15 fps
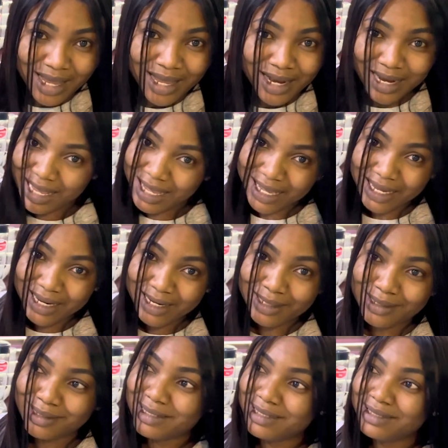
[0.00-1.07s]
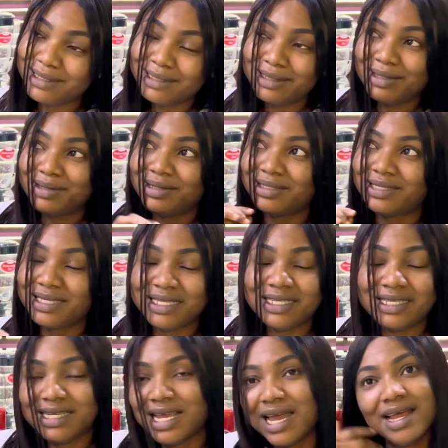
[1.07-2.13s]
like this
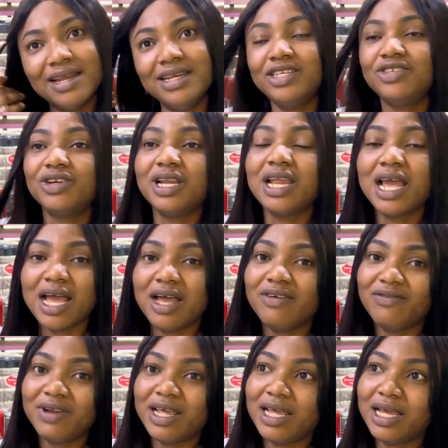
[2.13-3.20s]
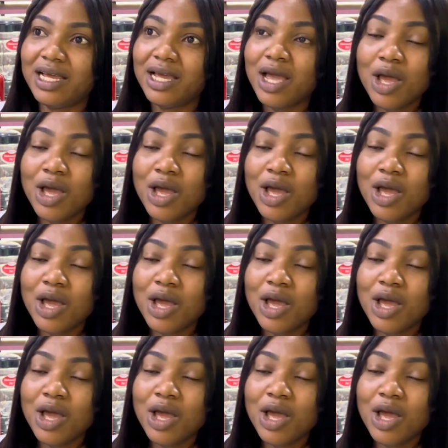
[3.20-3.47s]
city literally have like